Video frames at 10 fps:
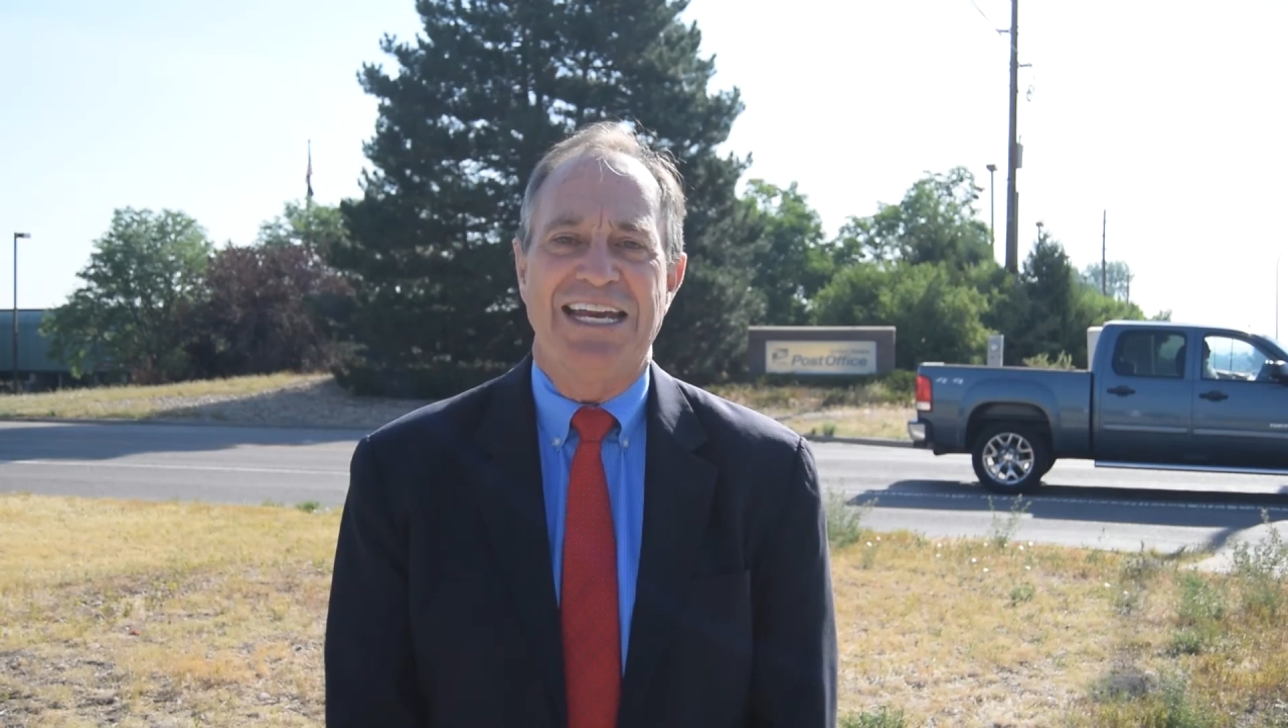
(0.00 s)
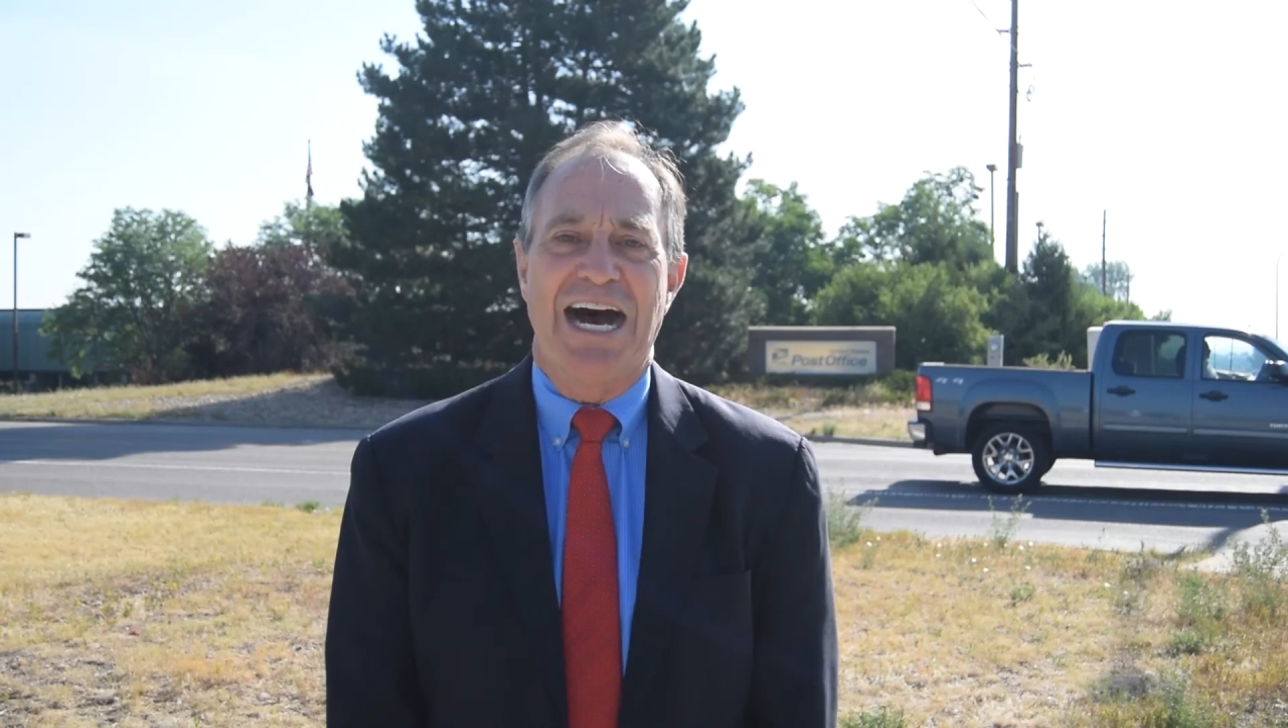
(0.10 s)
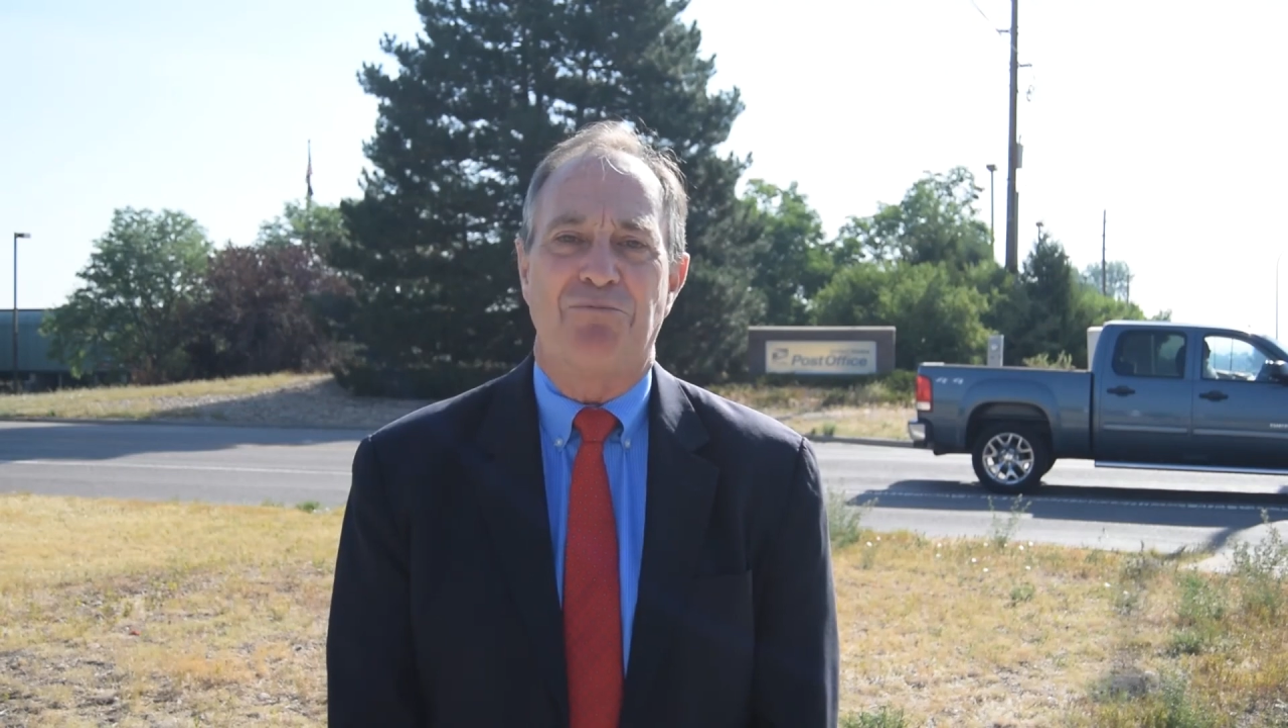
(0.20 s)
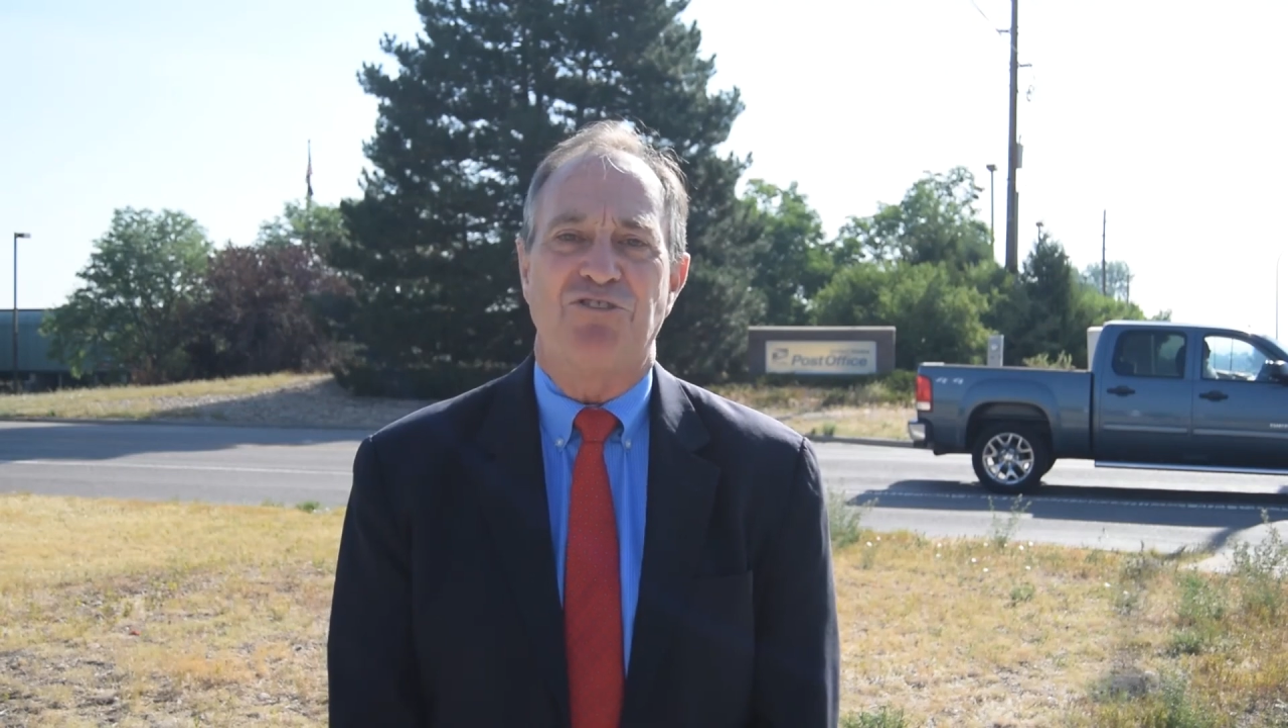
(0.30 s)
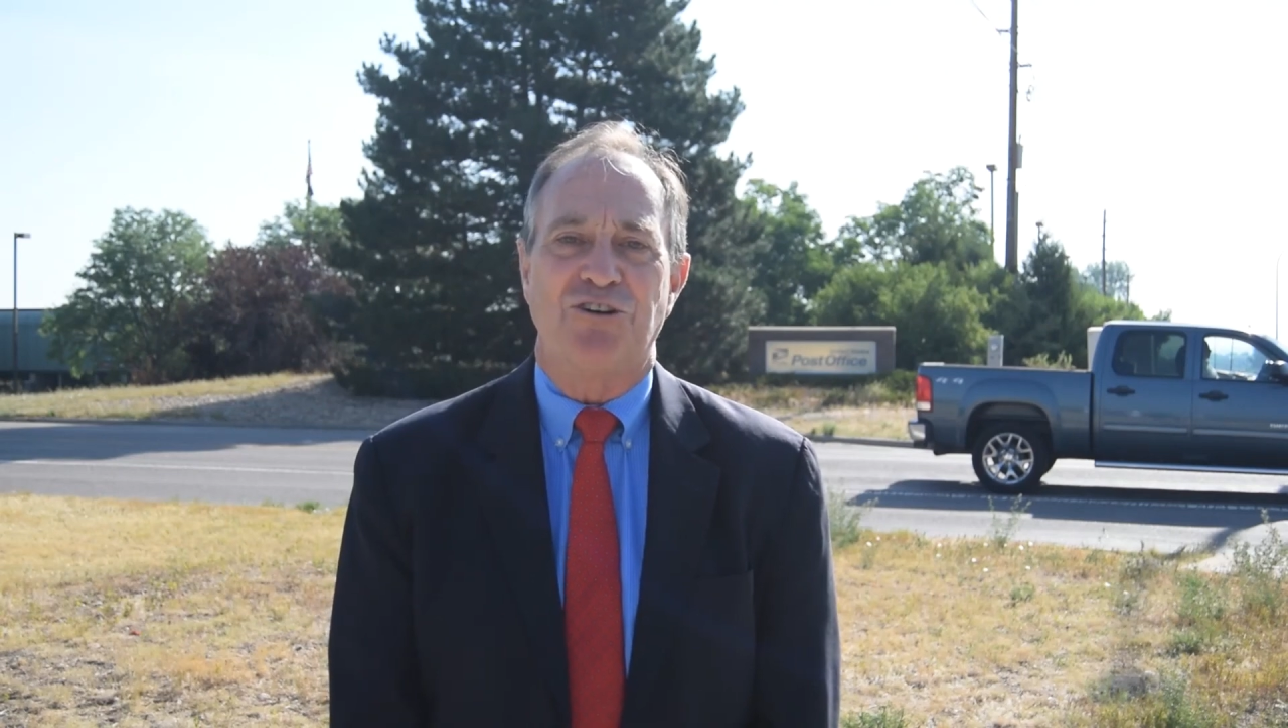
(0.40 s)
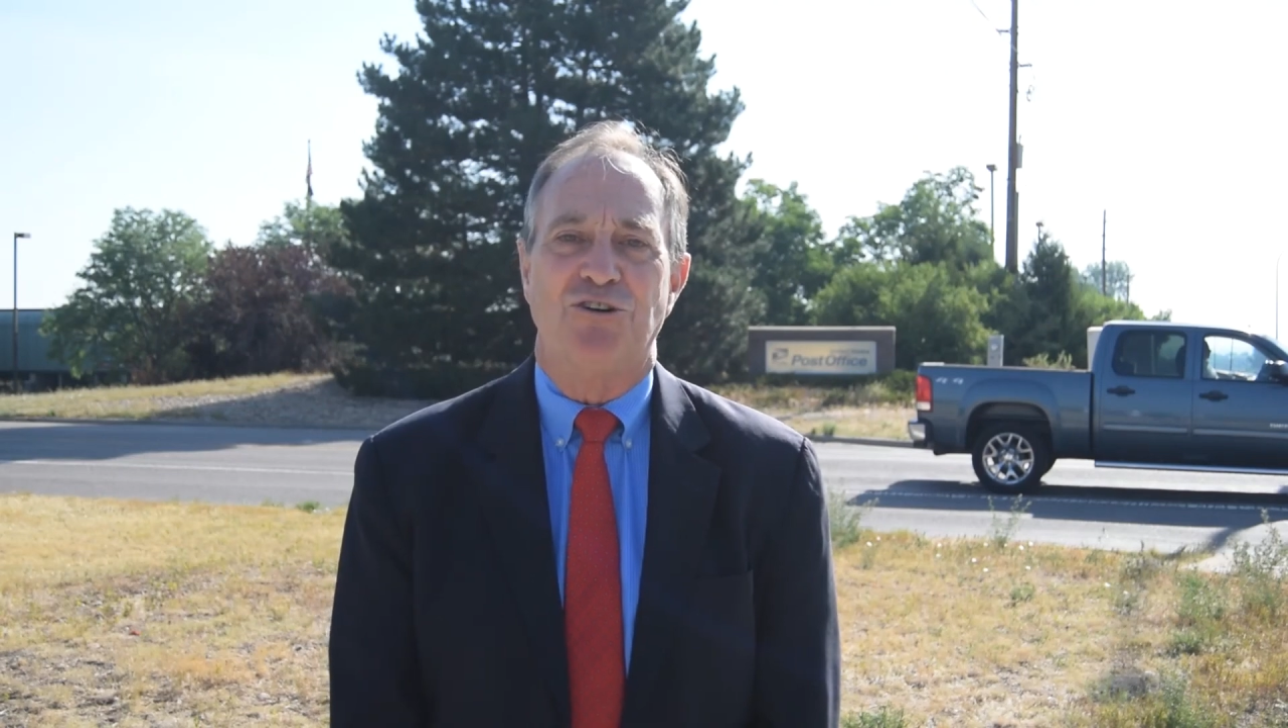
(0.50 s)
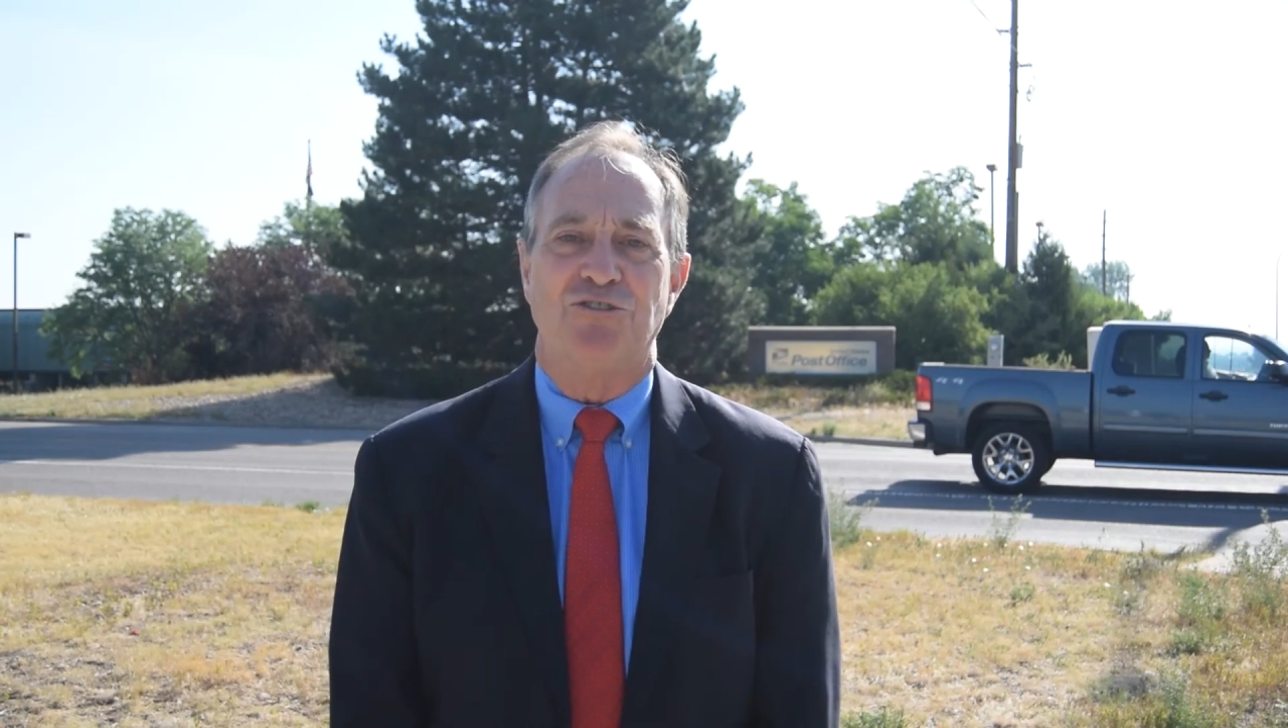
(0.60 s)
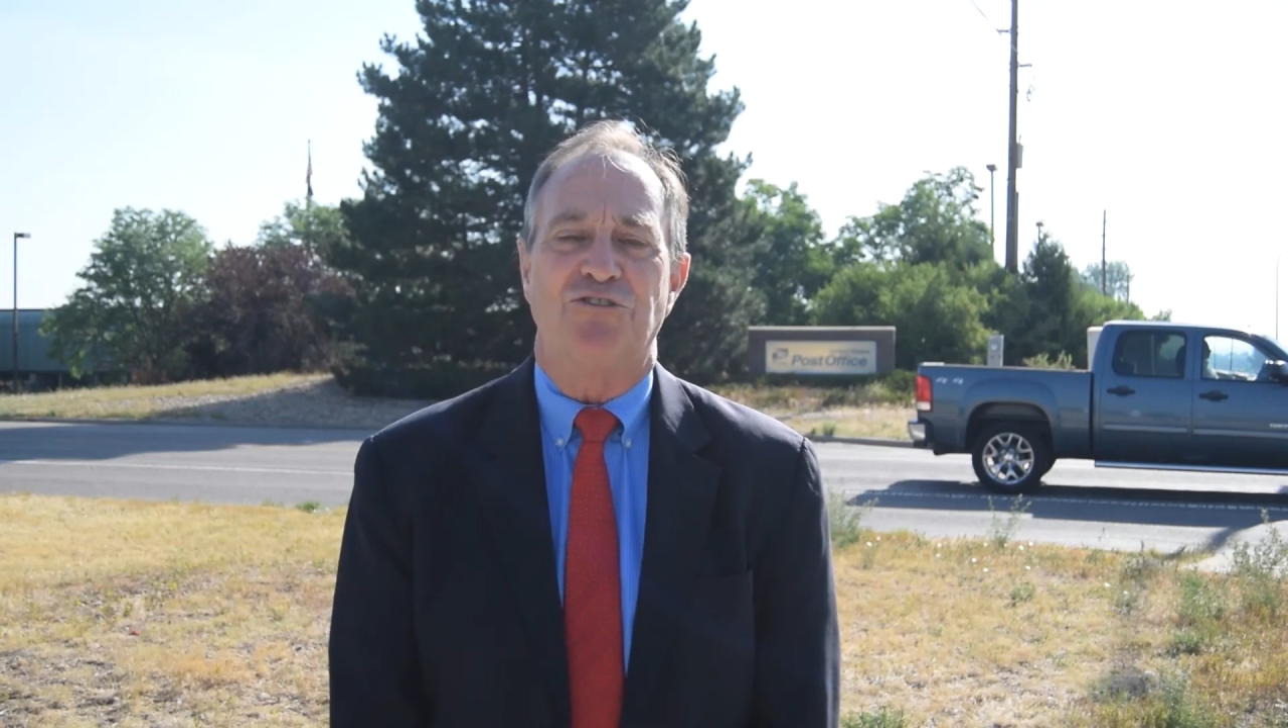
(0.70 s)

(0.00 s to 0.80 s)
obstacles